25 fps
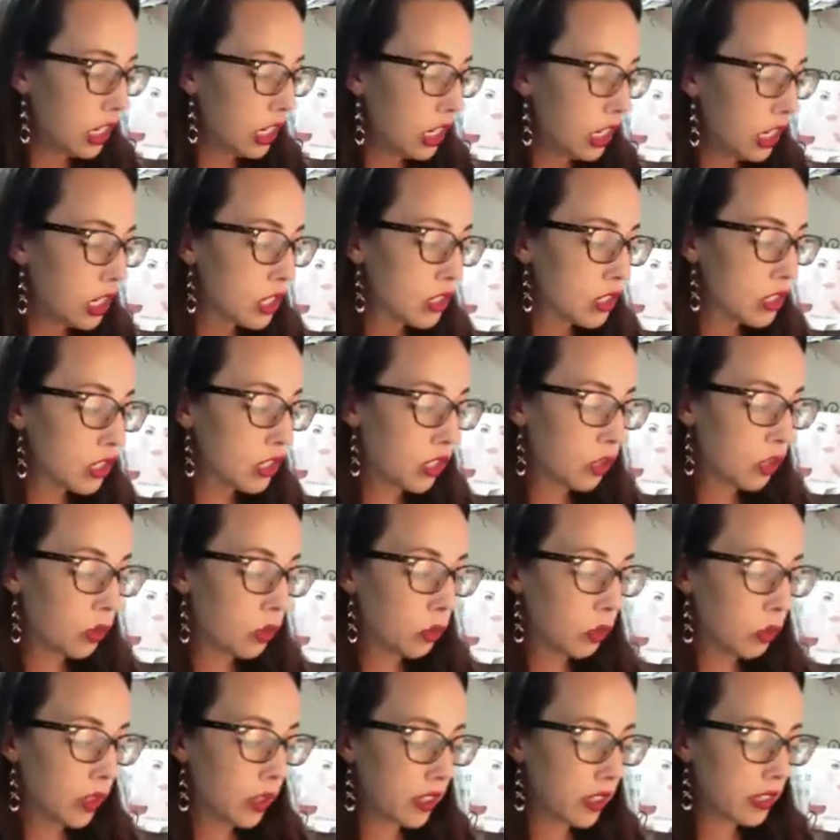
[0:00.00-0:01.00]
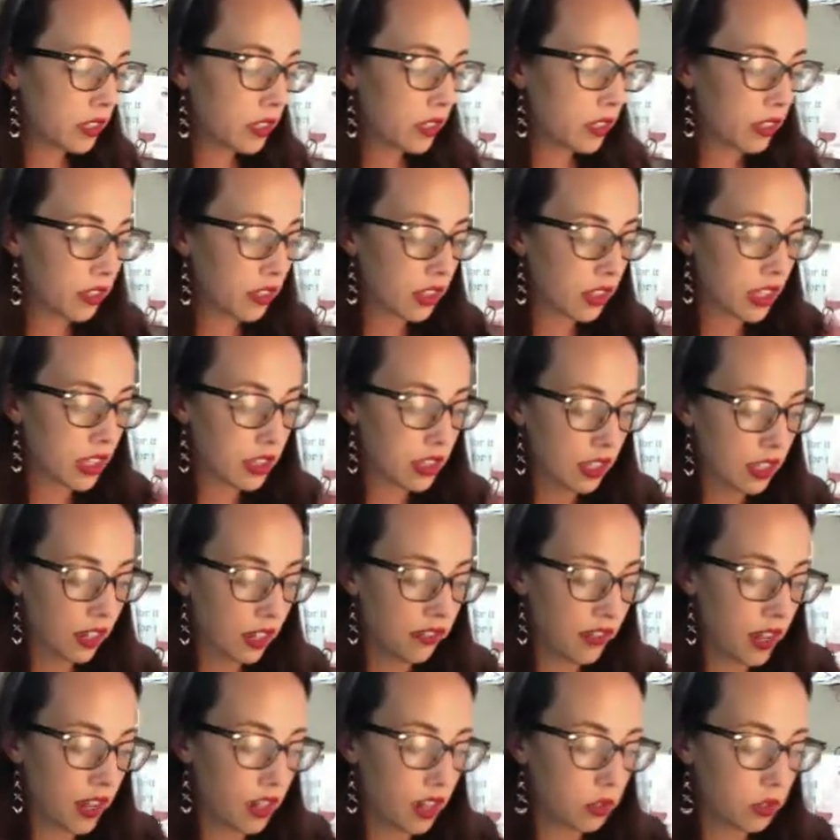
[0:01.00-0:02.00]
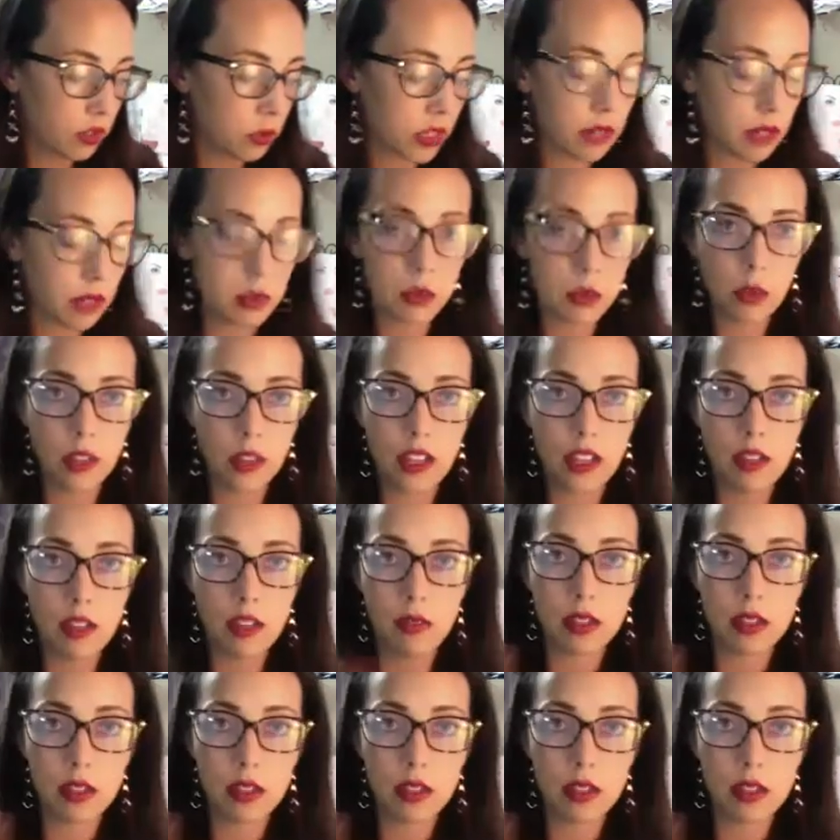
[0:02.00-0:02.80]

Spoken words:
So one thing that I found when I was working with